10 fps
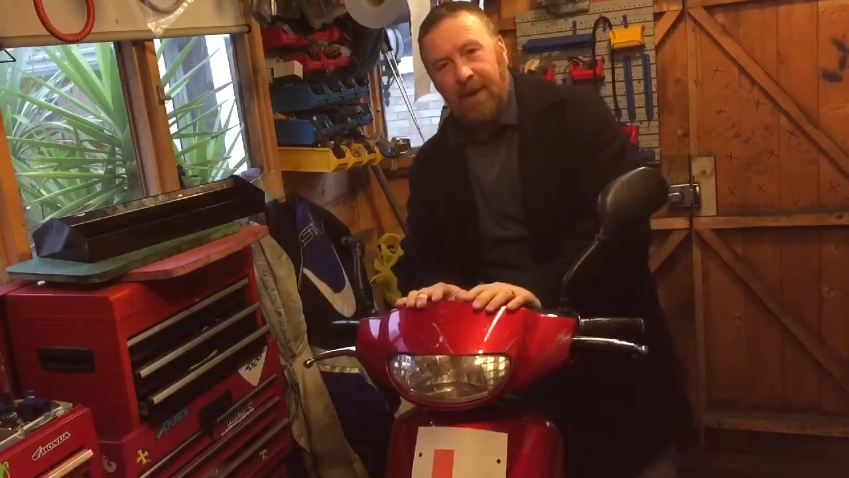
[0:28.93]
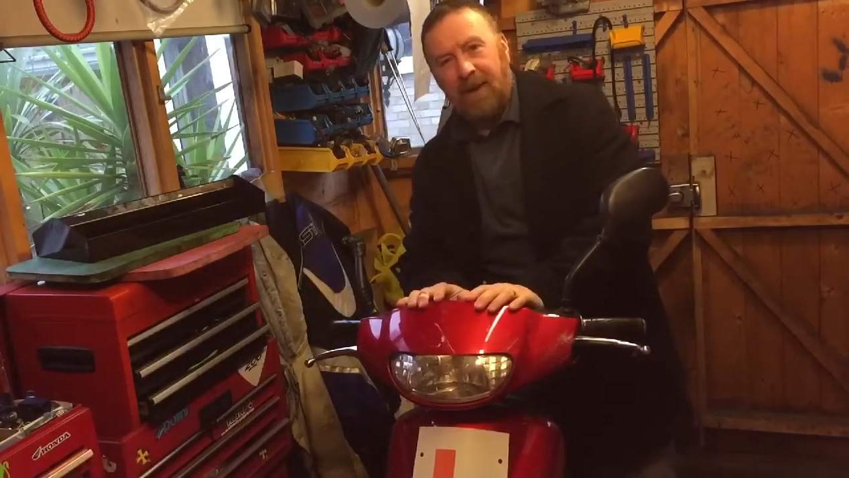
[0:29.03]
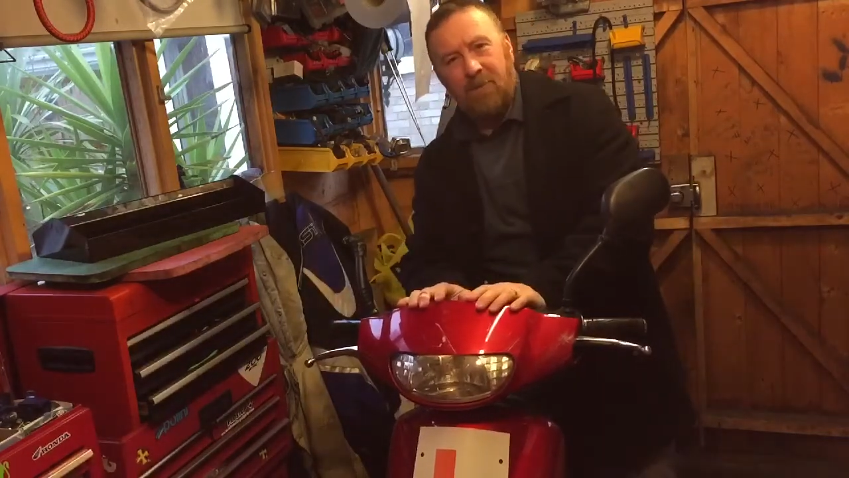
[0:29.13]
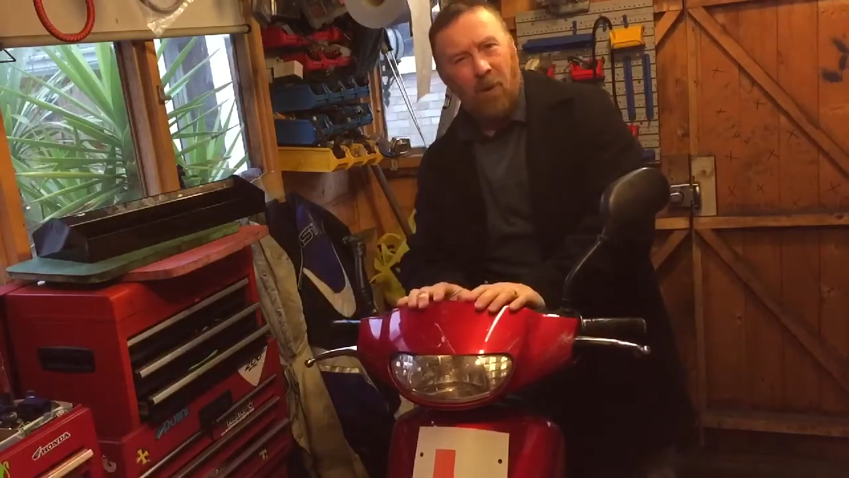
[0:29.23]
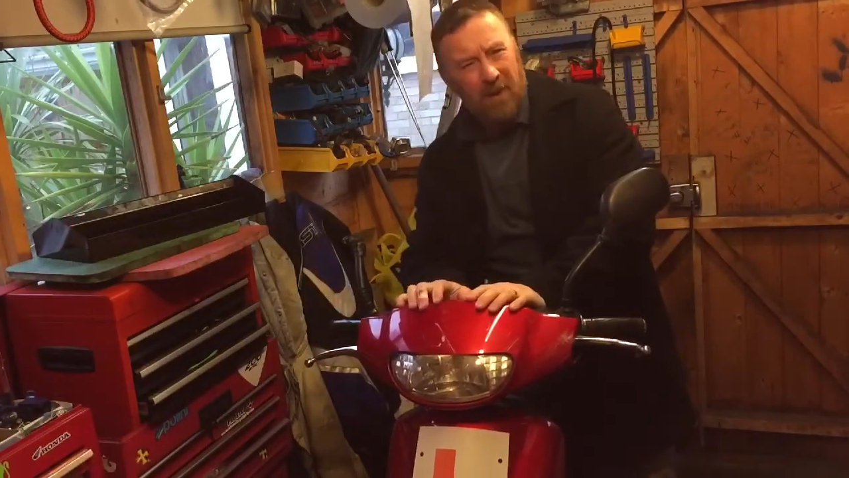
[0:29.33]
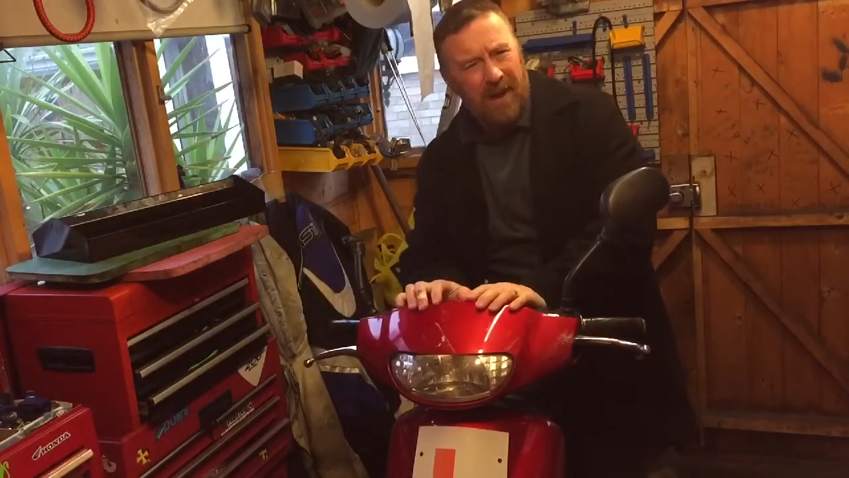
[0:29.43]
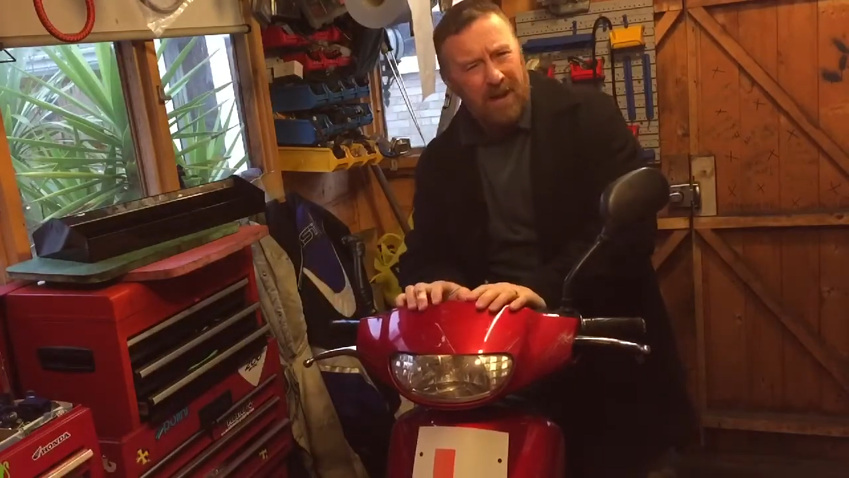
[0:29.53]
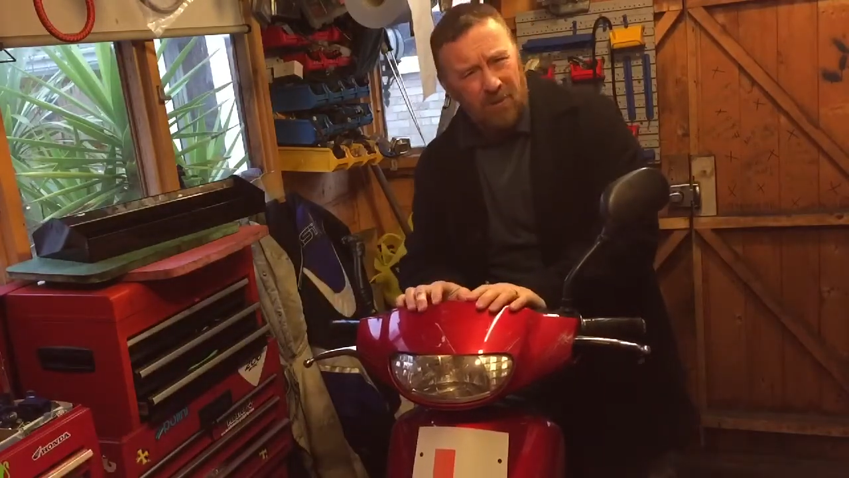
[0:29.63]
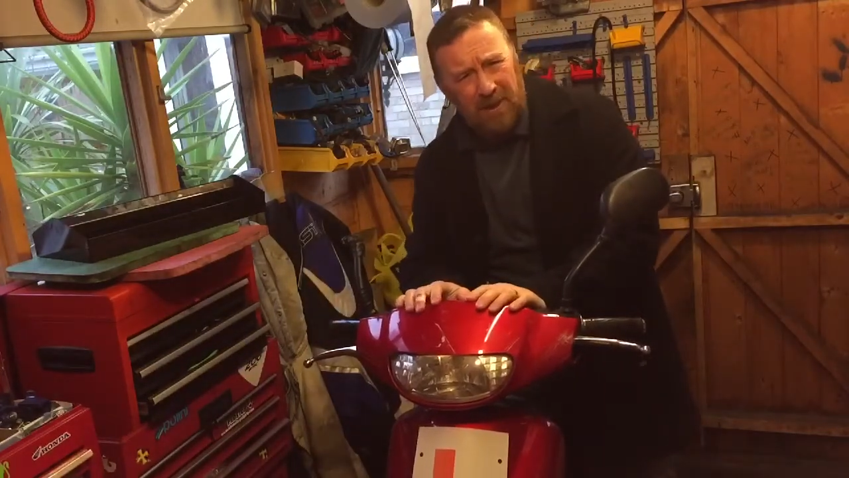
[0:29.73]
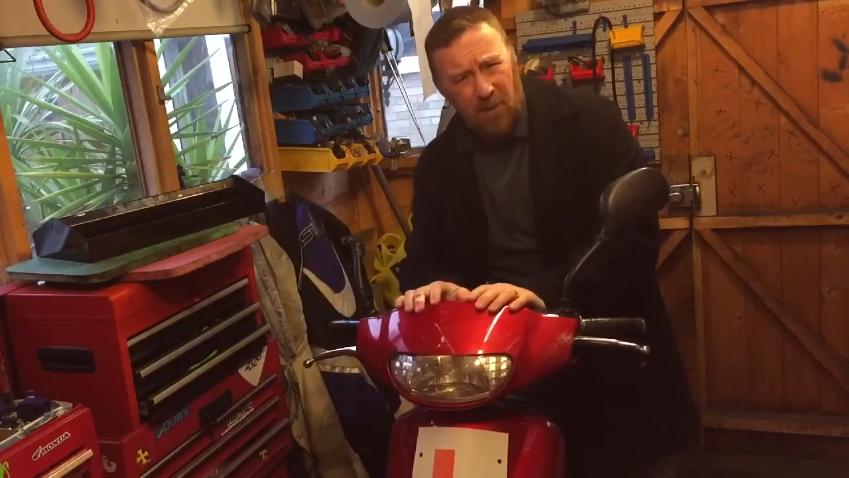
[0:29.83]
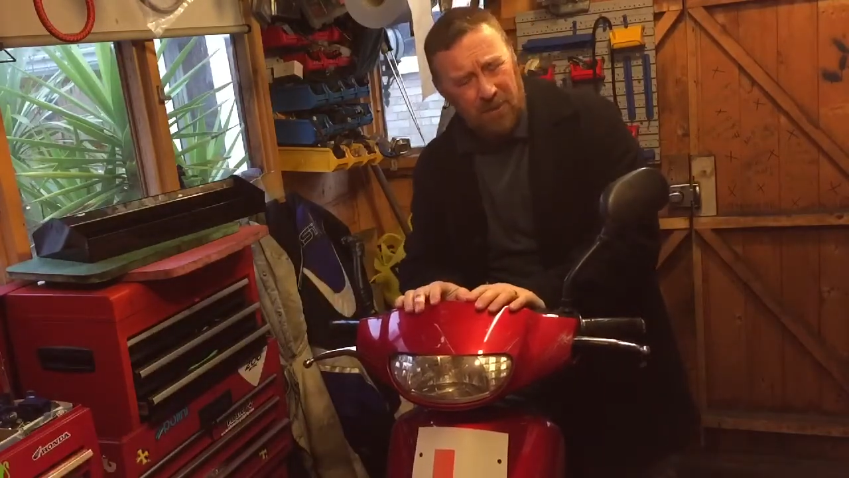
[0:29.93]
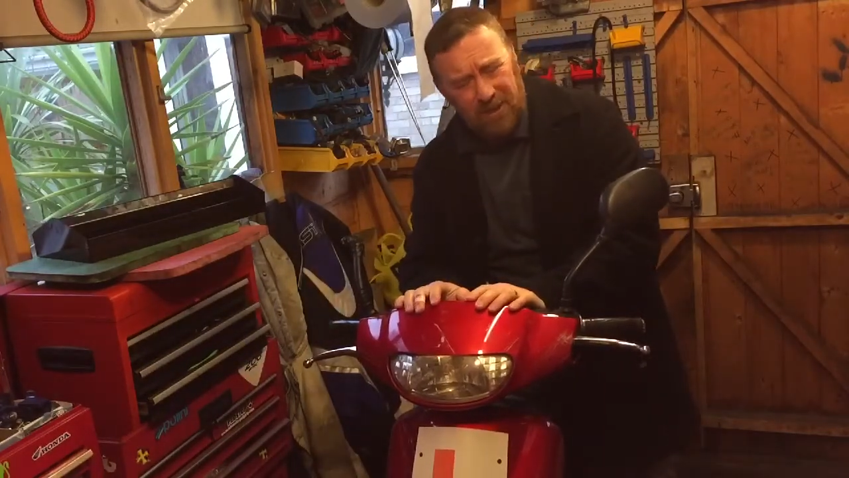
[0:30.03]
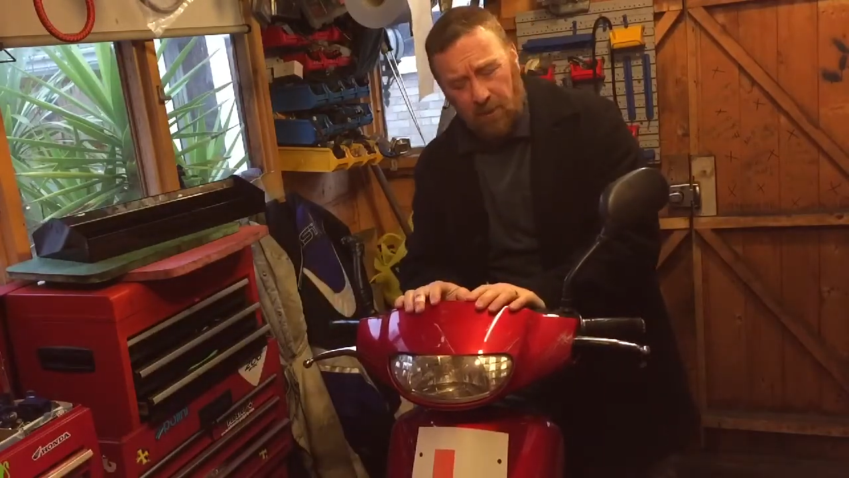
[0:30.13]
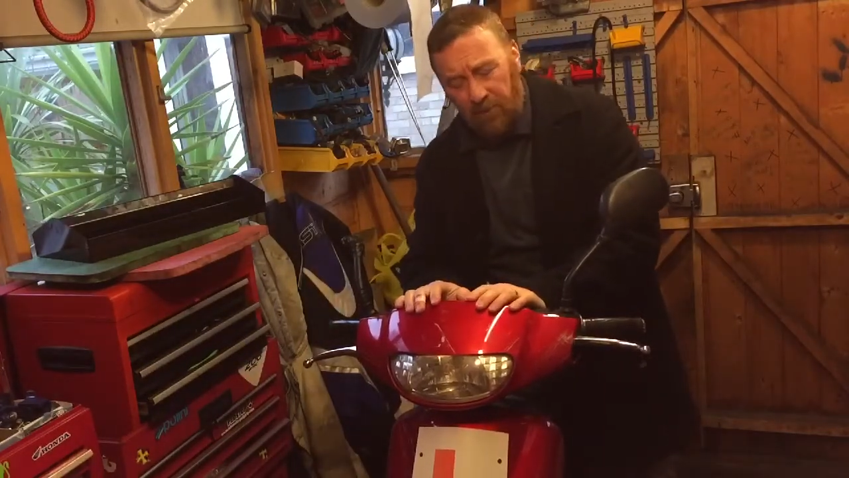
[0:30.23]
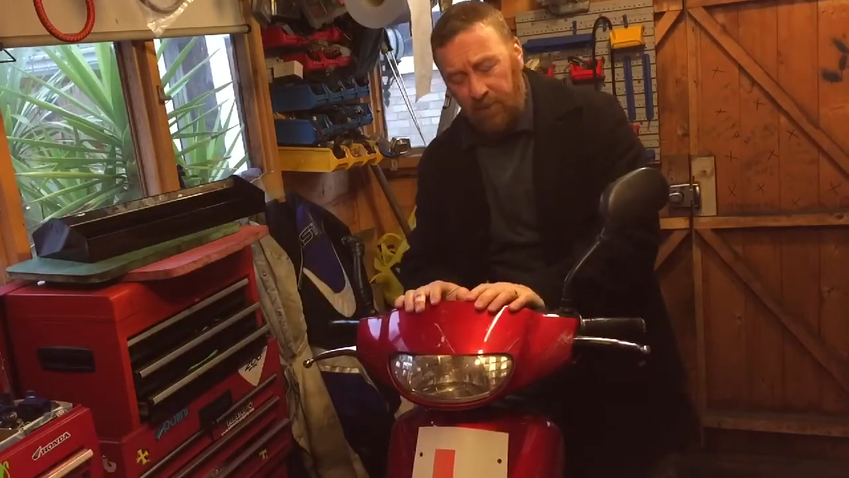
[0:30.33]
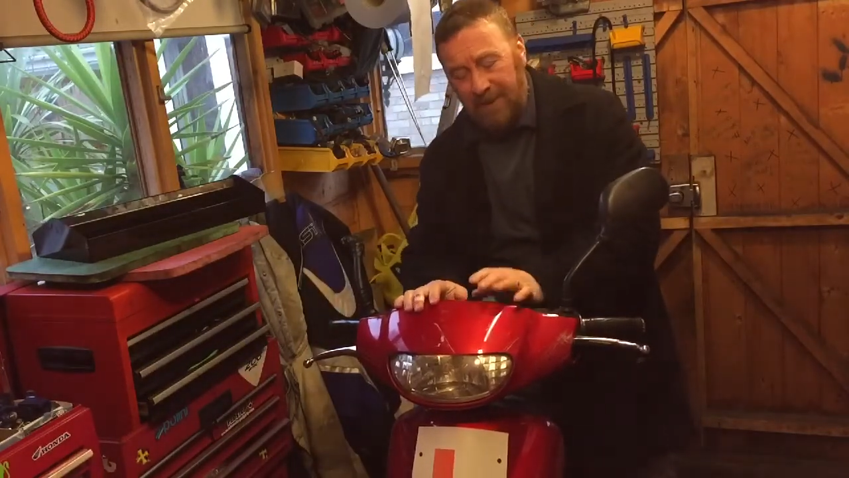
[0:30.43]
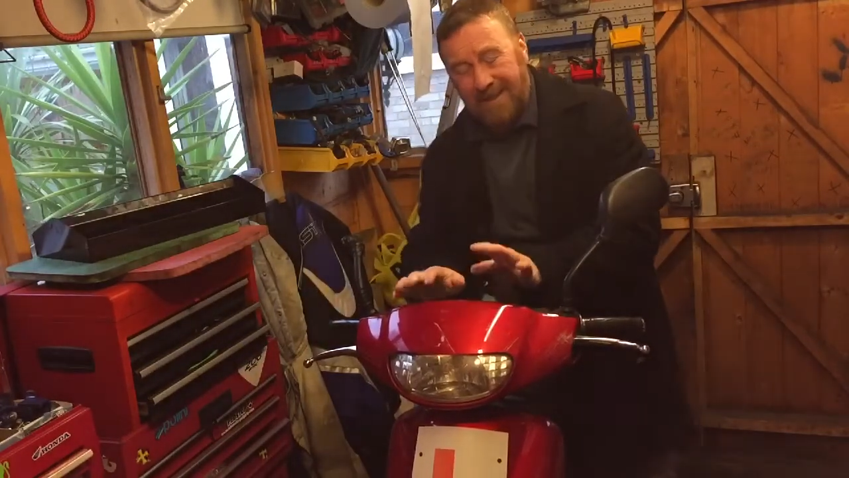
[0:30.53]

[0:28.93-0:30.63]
and you probably get a little deal on some of them,